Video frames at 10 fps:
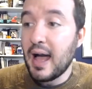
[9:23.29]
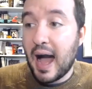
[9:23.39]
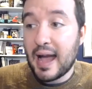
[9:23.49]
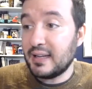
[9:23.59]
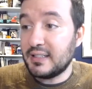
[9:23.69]

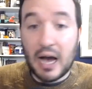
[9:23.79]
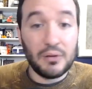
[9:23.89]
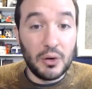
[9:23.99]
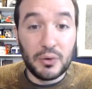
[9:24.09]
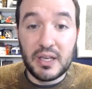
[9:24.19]
I had
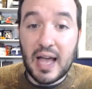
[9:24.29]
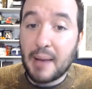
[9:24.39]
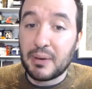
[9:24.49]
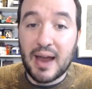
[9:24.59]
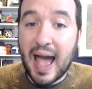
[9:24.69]
downloaded the
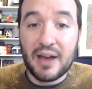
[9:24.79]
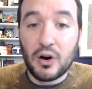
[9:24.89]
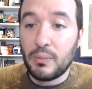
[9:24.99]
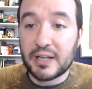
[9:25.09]
app and had all my